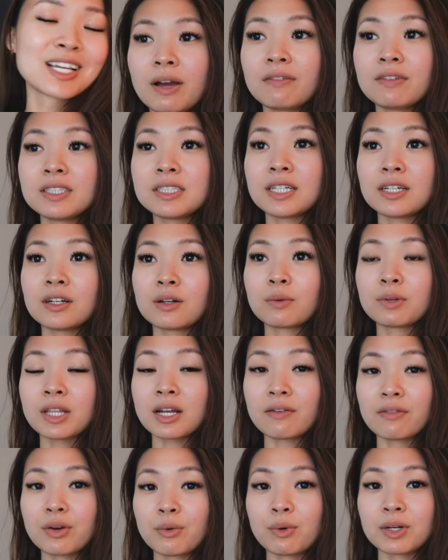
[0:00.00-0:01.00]
We have a dinner with
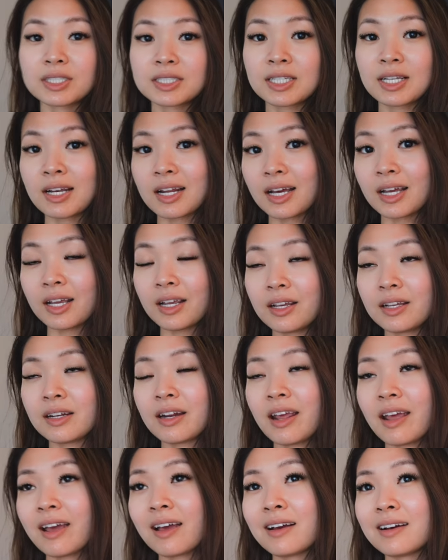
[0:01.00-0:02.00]
everyone
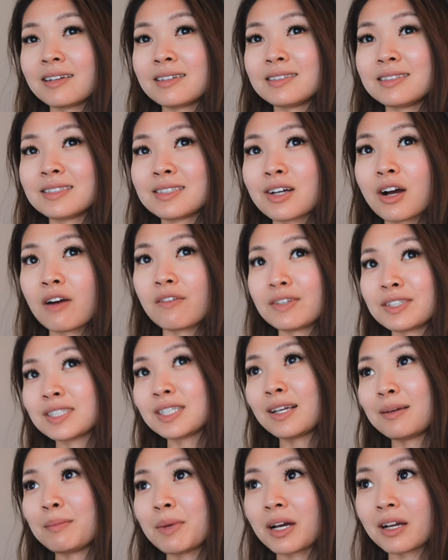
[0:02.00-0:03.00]
tonight, and
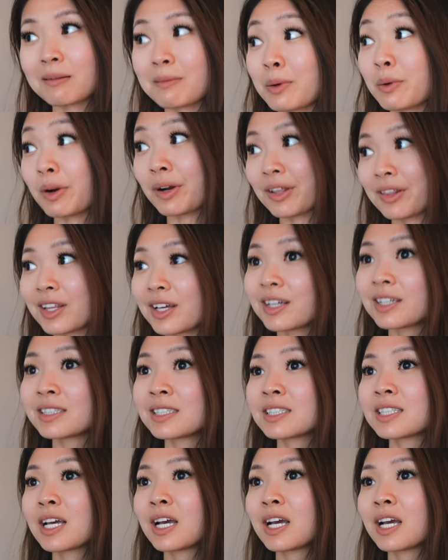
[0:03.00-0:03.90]
obviously I'm not gonna be wearing this.